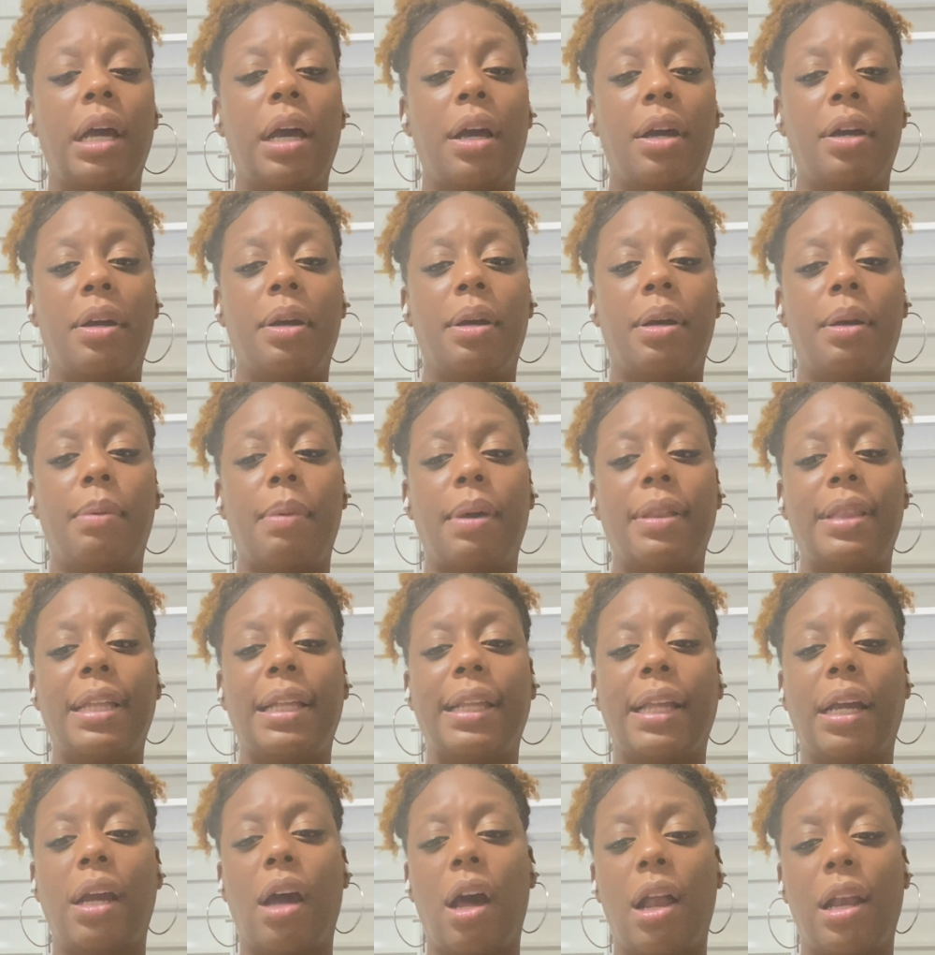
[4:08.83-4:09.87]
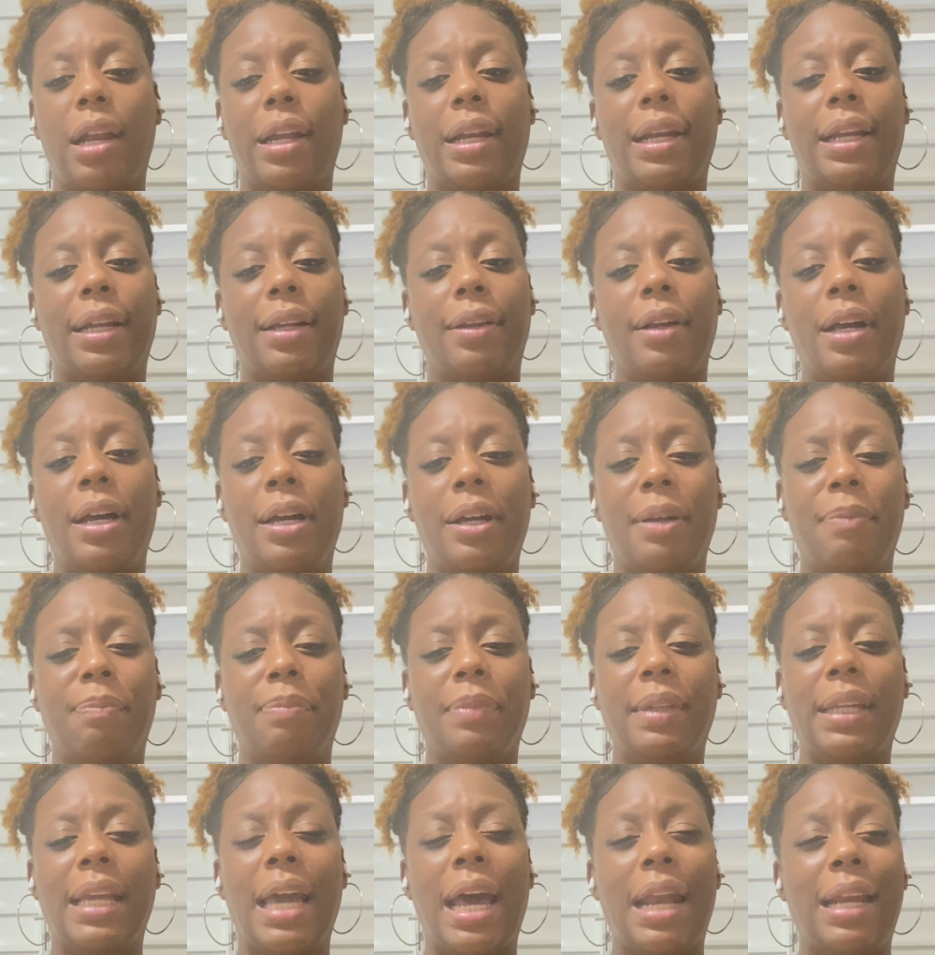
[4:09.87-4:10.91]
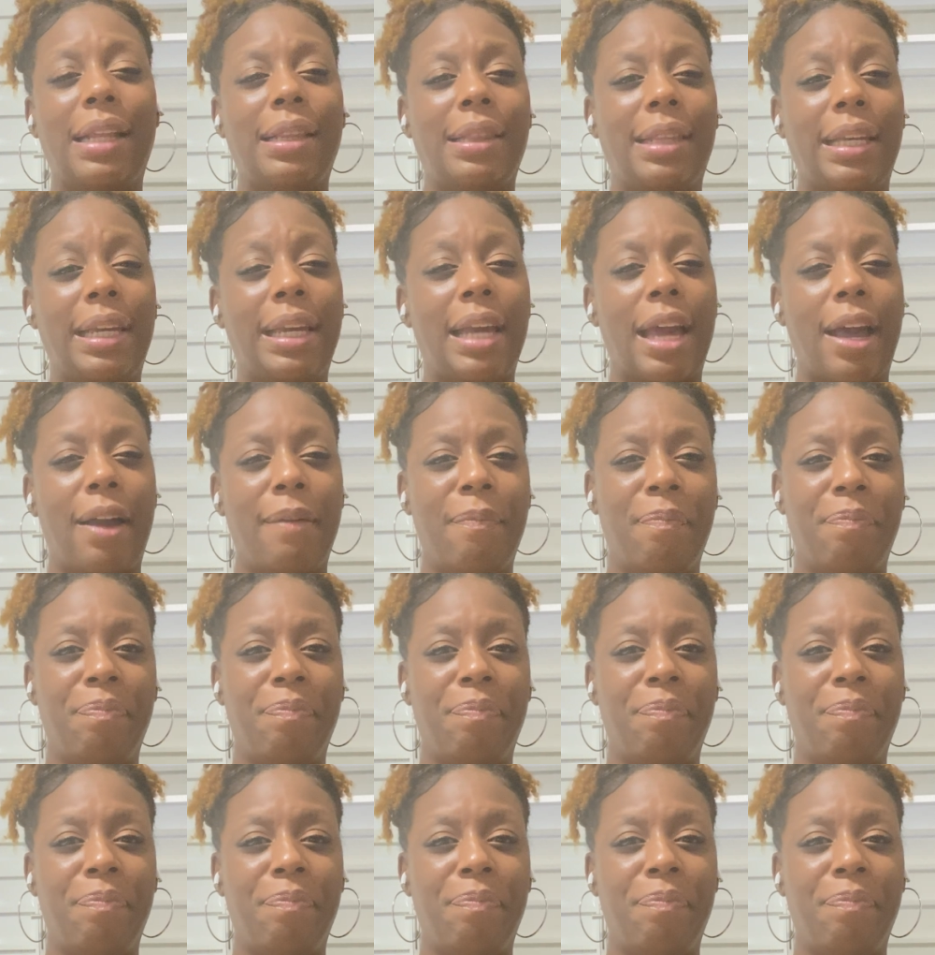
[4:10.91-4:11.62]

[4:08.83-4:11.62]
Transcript: I think they call it a garantía.